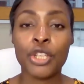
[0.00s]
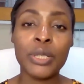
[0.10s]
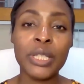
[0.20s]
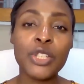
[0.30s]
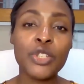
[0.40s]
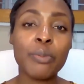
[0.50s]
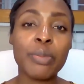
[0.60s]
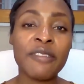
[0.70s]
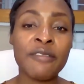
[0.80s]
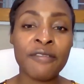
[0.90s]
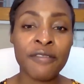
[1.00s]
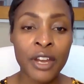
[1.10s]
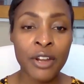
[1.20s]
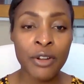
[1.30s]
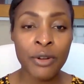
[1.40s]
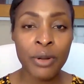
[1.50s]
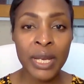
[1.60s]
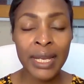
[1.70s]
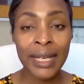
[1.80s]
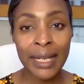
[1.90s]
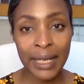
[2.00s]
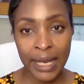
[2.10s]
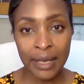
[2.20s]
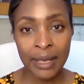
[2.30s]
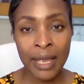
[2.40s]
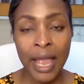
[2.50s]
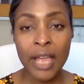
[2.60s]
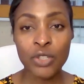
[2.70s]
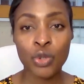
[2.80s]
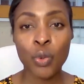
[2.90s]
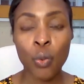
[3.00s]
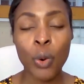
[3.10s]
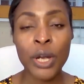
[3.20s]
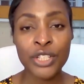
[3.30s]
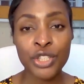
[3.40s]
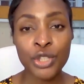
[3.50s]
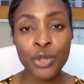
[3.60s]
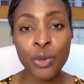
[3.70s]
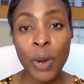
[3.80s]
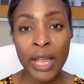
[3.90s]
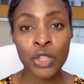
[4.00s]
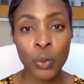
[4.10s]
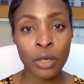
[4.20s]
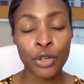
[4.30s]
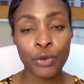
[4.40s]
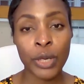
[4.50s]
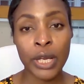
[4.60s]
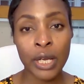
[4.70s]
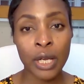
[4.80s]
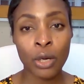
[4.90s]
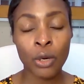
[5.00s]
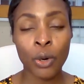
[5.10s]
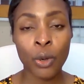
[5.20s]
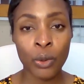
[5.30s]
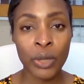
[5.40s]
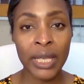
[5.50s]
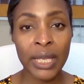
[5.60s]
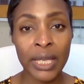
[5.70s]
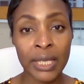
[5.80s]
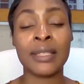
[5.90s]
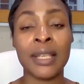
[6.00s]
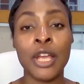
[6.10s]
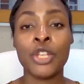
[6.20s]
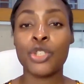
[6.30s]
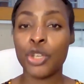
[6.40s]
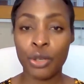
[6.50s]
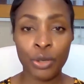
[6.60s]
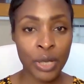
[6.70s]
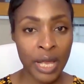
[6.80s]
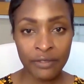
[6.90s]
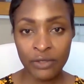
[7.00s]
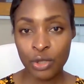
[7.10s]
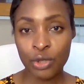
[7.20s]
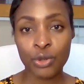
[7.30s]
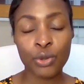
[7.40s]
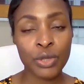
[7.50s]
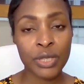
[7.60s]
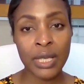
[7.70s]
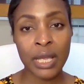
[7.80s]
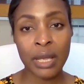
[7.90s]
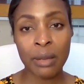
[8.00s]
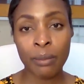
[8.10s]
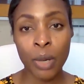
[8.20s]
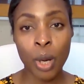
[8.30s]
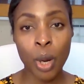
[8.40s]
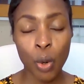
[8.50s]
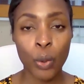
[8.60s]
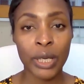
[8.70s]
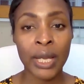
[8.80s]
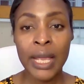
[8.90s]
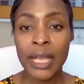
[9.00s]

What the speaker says: you need to be very clear as to what your actual career goal is. So you're going to have to do some homework.